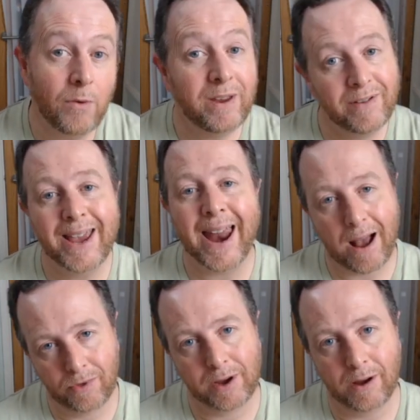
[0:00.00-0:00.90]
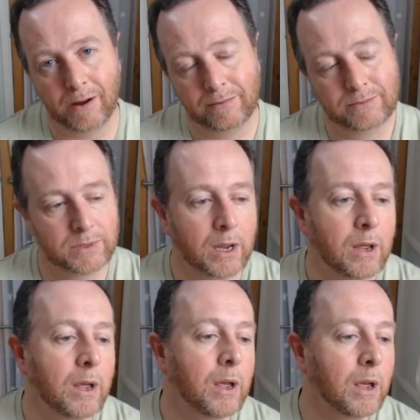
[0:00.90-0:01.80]
only if you get out the car.
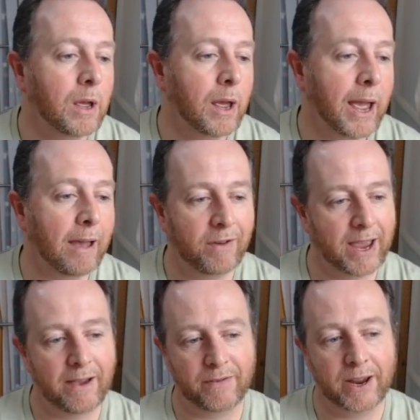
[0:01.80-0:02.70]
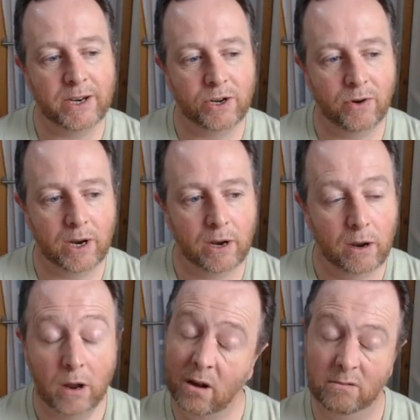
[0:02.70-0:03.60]
Have a caffeinated
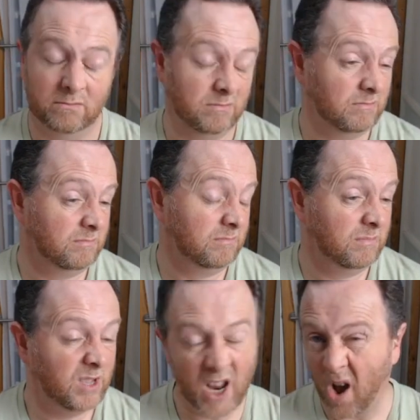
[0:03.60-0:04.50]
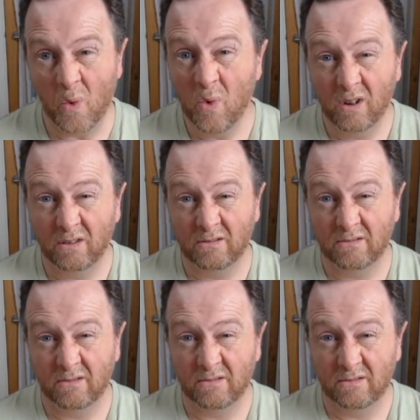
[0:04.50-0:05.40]
drink. No.
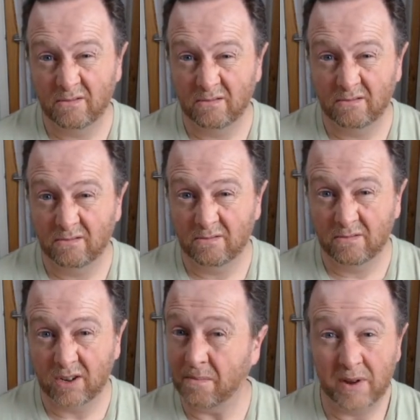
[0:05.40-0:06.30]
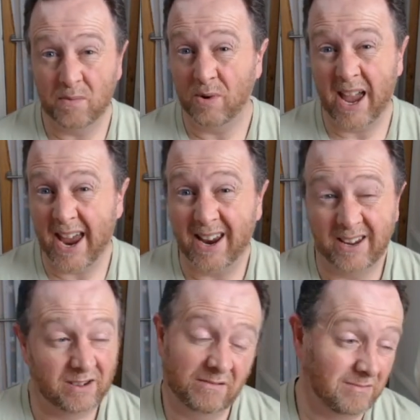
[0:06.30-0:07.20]
Some people get
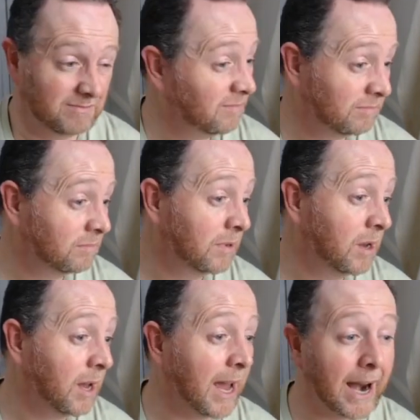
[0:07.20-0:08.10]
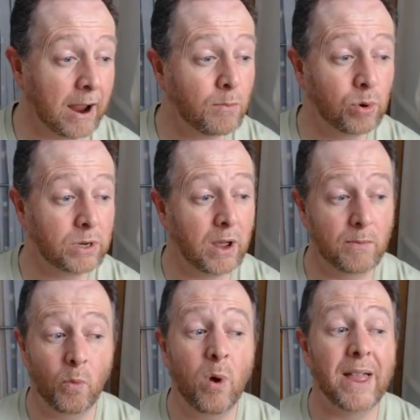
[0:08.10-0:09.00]
headaches. Allow more
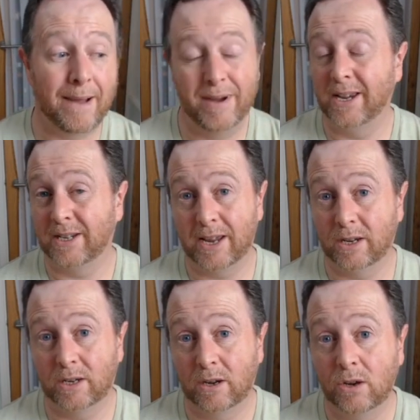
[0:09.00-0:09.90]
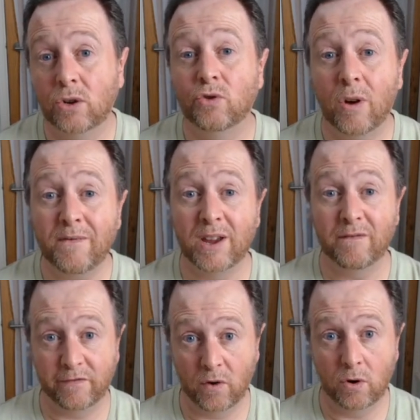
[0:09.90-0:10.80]
time. Well, that makes sense. You're
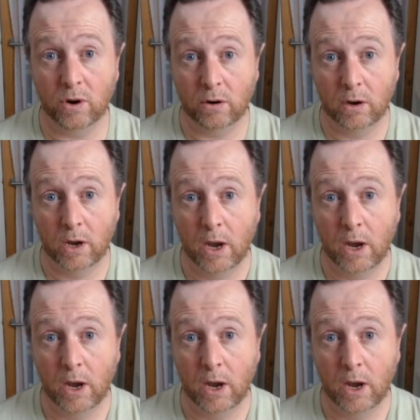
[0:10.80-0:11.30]
driving in fog,